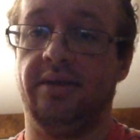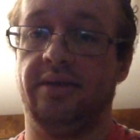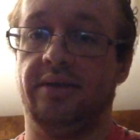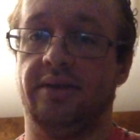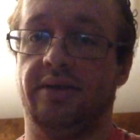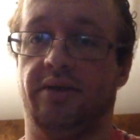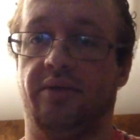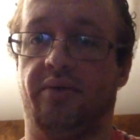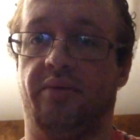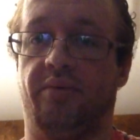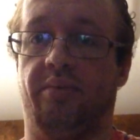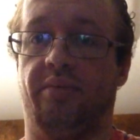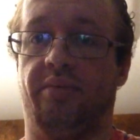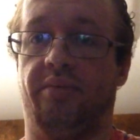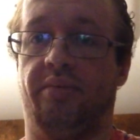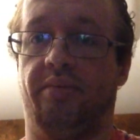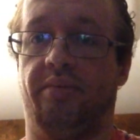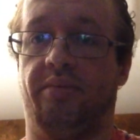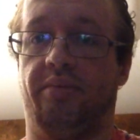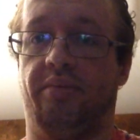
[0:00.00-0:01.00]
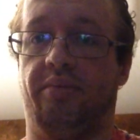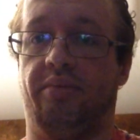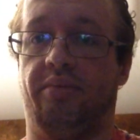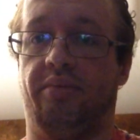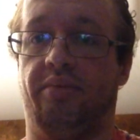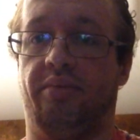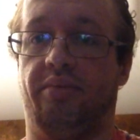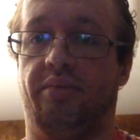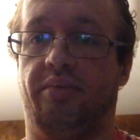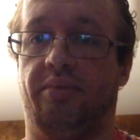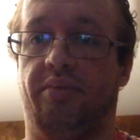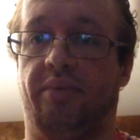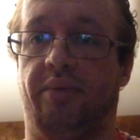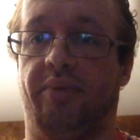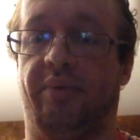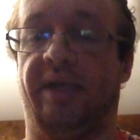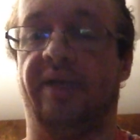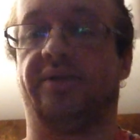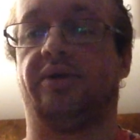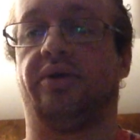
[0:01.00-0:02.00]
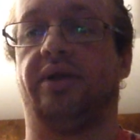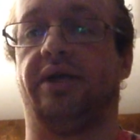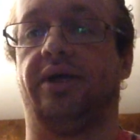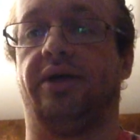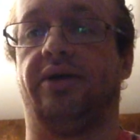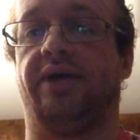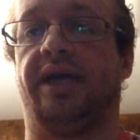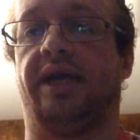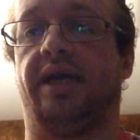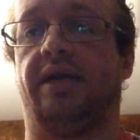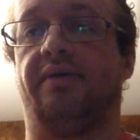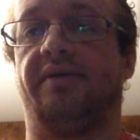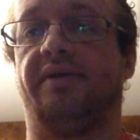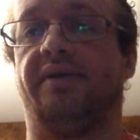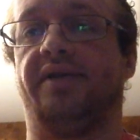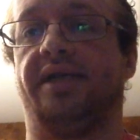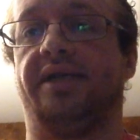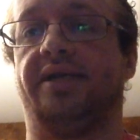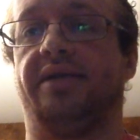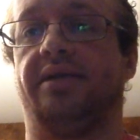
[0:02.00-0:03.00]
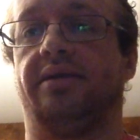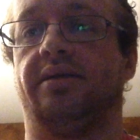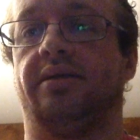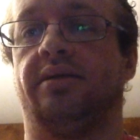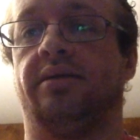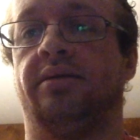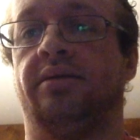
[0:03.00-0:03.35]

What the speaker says: So, but basically near the end of the season,